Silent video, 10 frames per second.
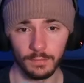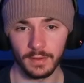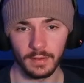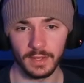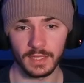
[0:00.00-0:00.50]

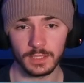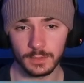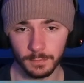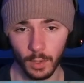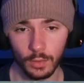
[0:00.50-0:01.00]
very
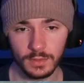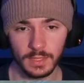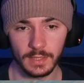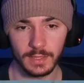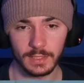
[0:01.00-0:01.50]

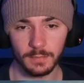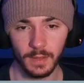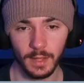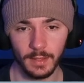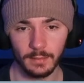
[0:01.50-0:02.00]
exposed in this
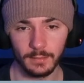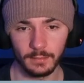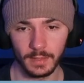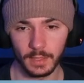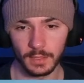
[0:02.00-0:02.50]
spot
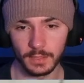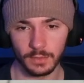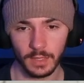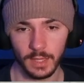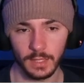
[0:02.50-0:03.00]
because you're
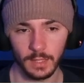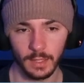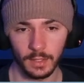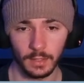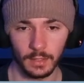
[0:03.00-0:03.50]
kind
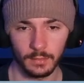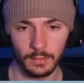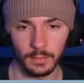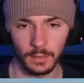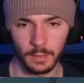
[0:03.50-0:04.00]
of
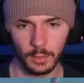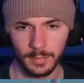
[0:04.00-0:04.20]
a little